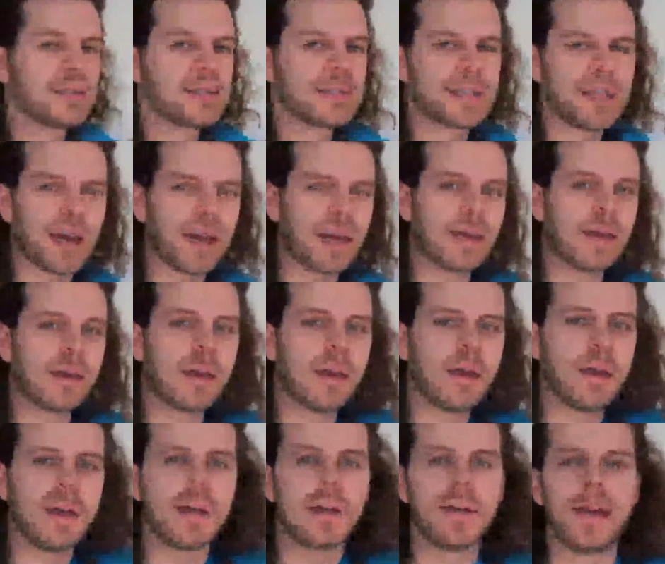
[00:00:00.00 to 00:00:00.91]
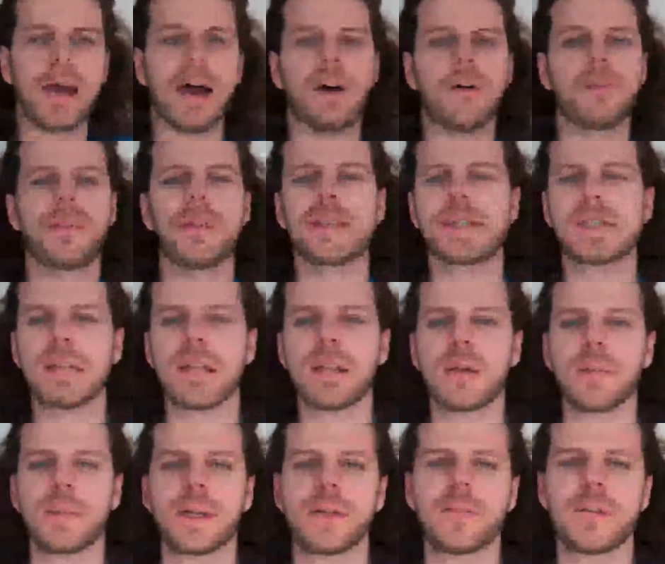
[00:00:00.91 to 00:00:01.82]
Sight. Now, this is a
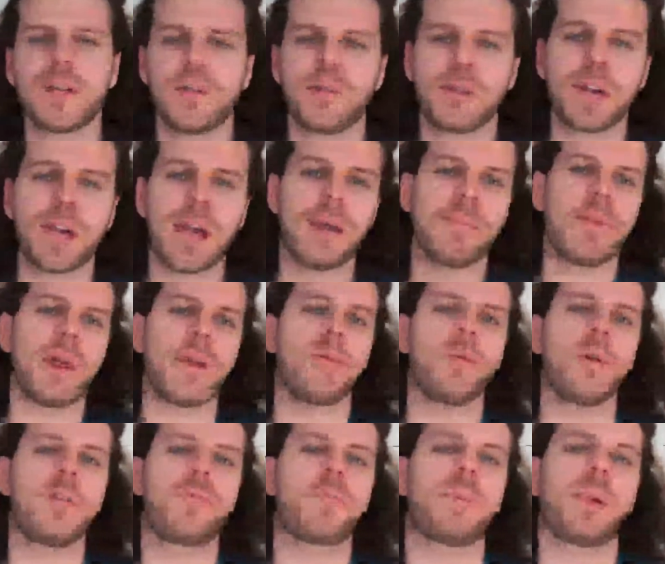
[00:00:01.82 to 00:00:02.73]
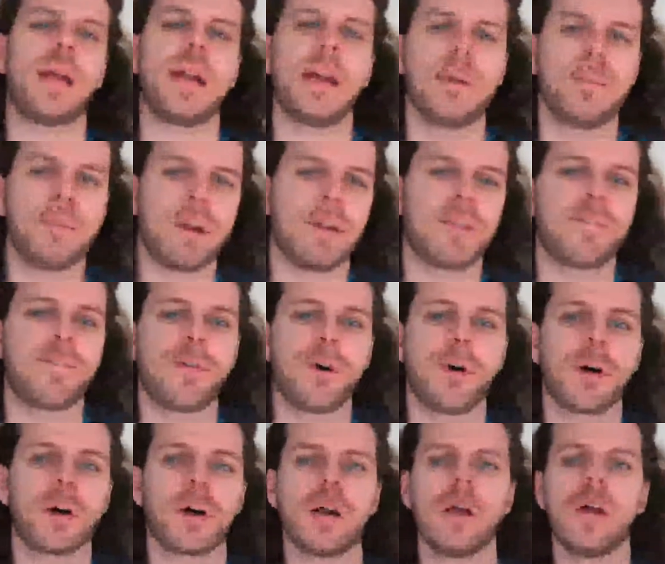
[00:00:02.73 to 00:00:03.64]
little bit of a different game than we've played
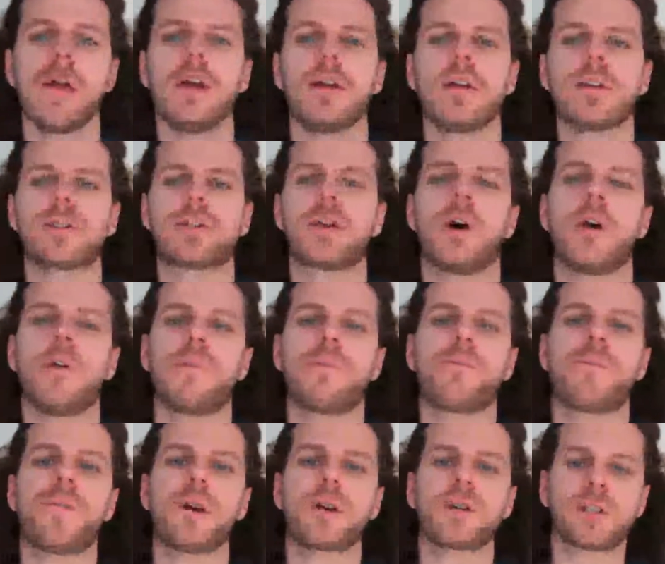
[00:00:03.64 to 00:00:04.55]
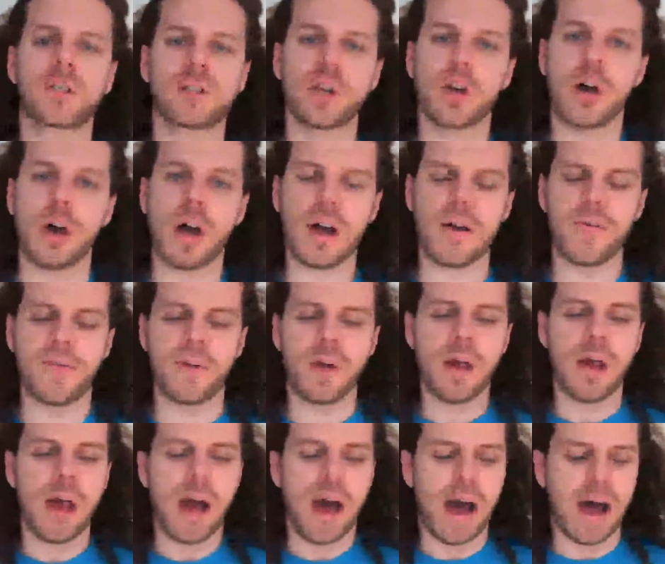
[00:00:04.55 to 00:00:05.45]
before. So first off,
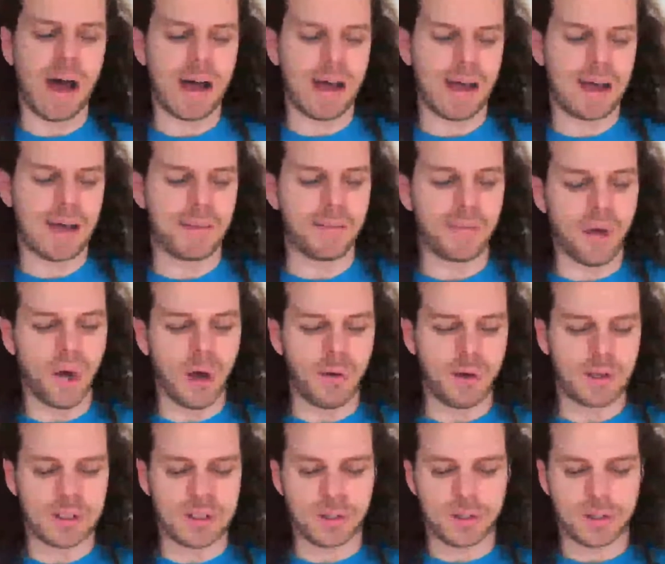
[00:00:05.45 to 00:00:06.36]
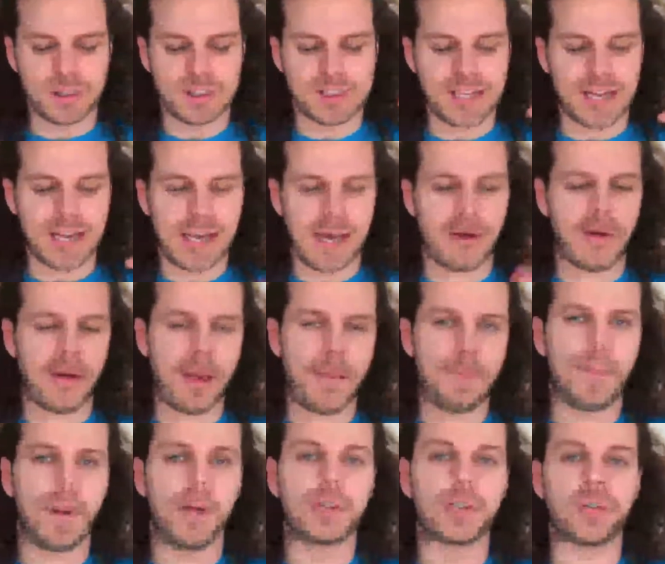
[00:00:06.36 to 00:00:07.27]
I am going to set out a
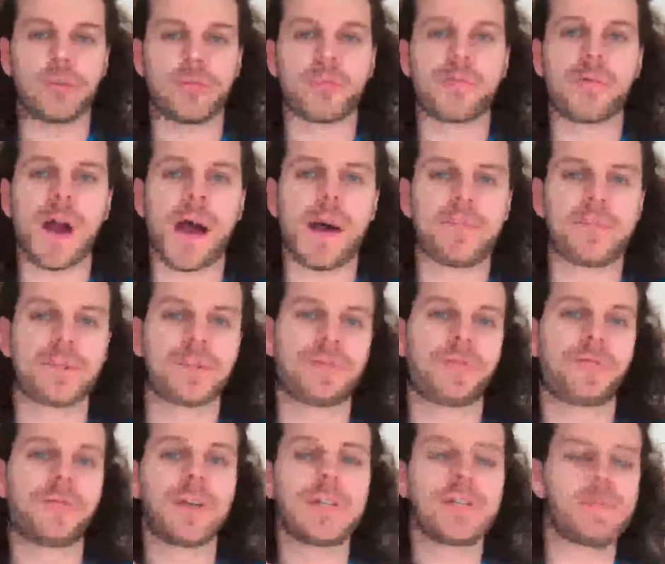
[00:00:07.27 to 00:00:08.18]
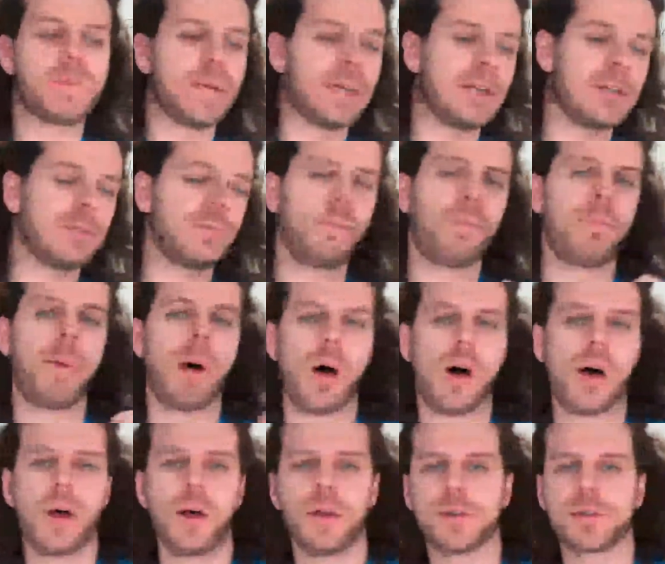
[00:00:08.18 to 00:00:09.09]
bunch of props, frisbees,
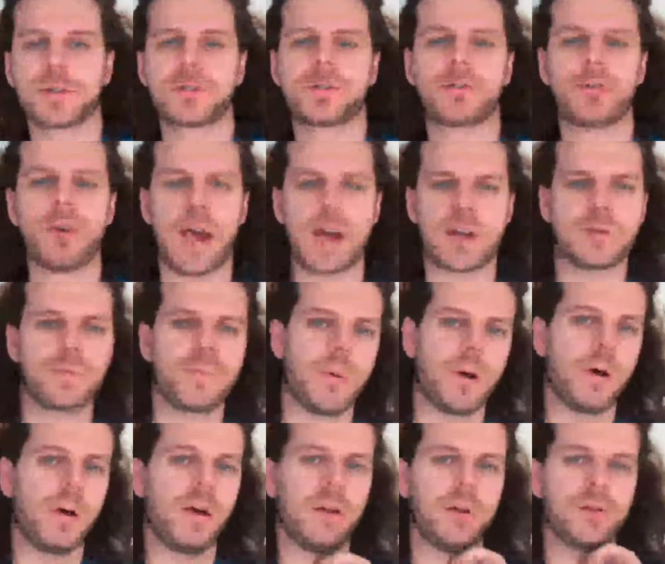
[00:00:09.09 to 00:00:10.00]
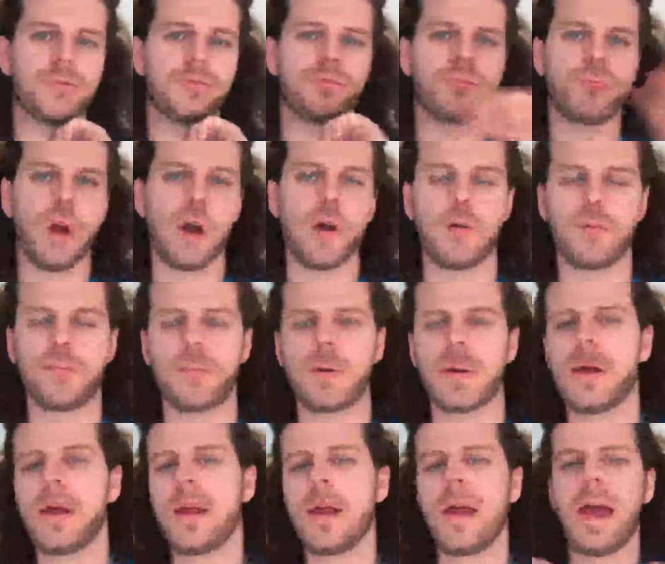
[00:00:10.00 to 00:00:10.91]
balls, trash balls, rope,
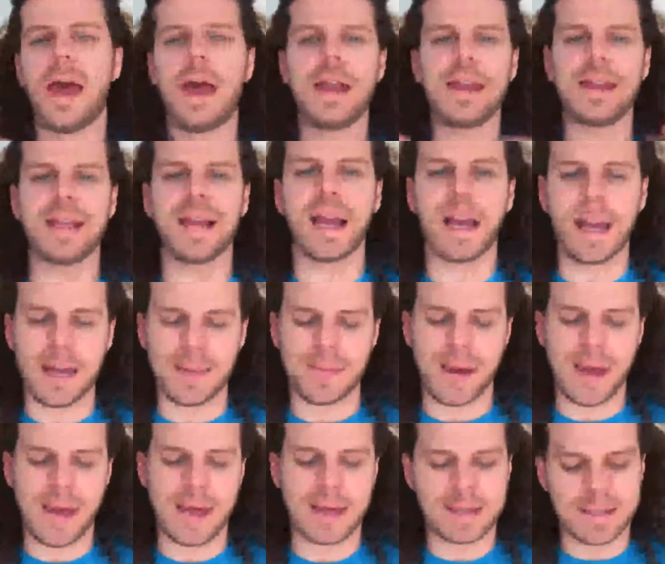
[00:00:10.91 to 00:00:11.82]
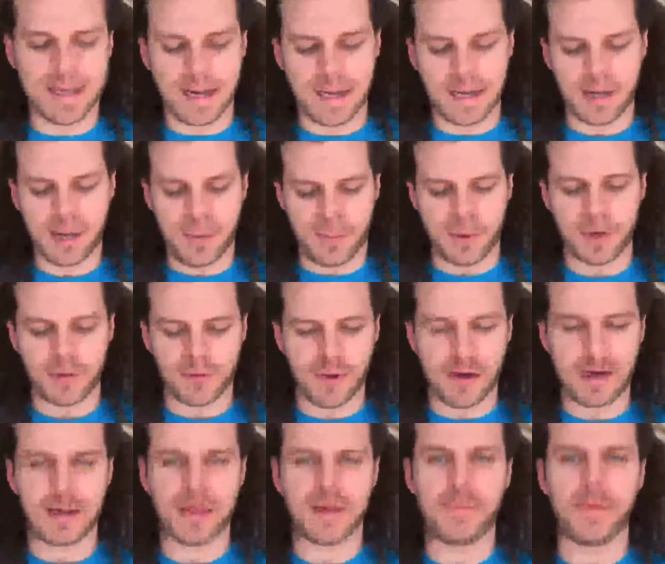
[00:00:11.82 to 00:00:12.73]
anything I can get my hands on. I'm going to put it
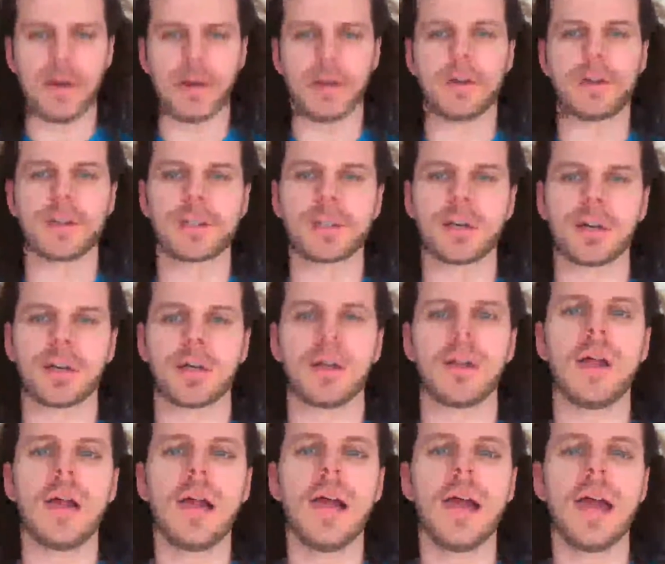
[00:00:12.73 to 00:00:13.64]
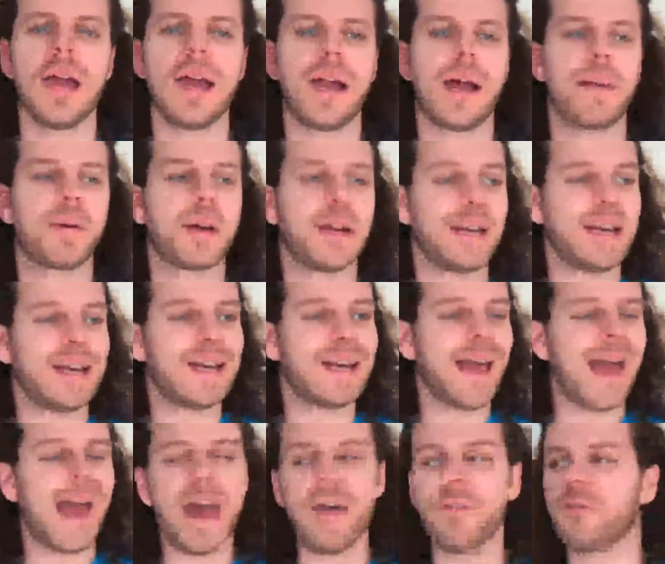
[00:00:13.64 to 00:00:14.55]
right in the middle of the circle, and I'm going to need
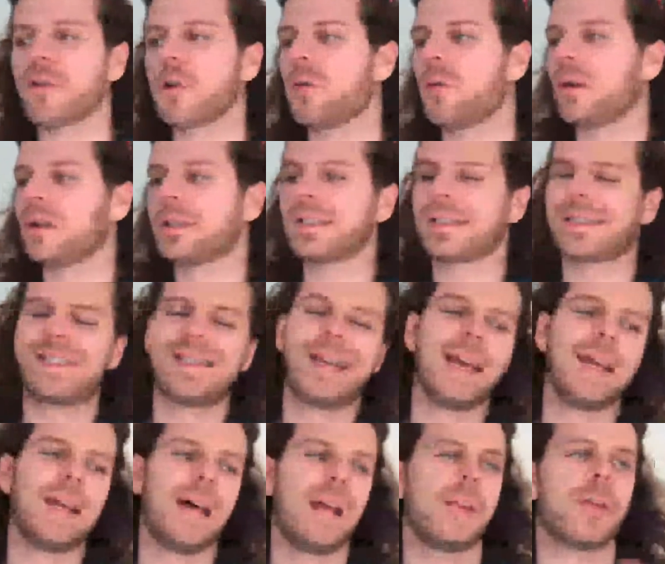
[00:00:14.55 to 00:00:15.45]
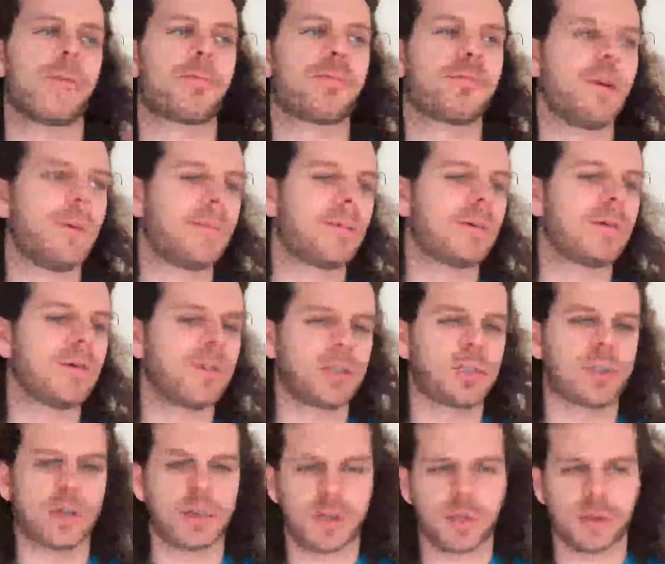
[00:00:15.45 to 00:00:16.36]
everyone to stand on the perimeter of the
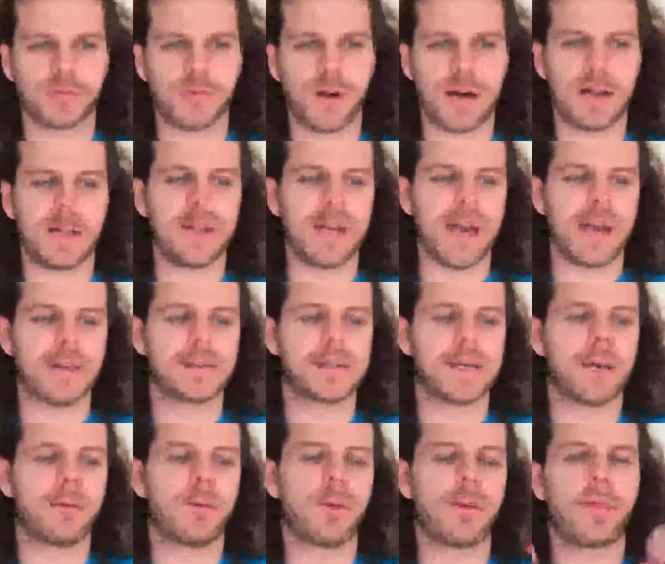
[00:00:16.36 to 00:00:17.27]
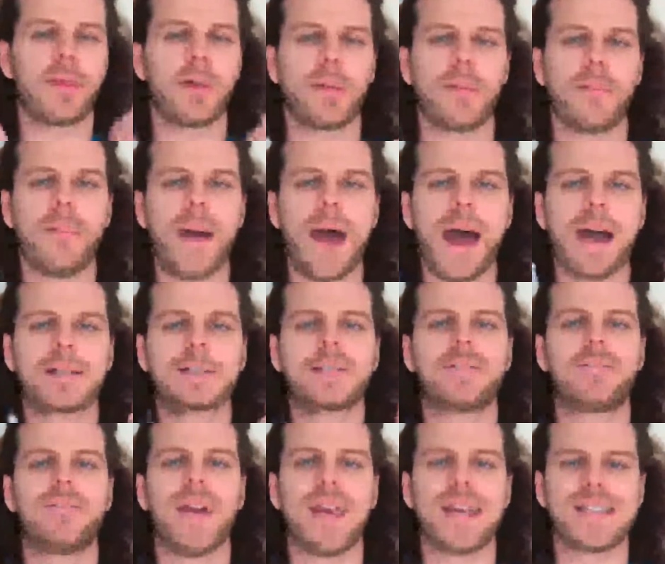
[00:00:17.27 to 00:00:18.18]
circle right on the outside with their backs
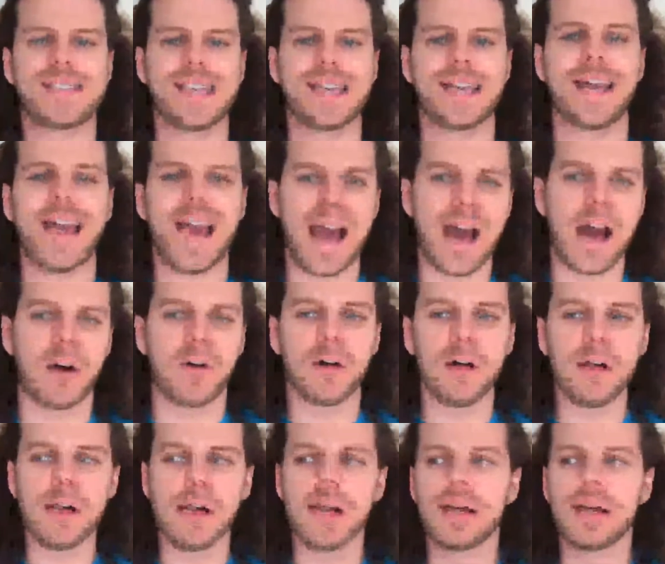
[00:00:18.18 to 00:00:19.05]
facing out.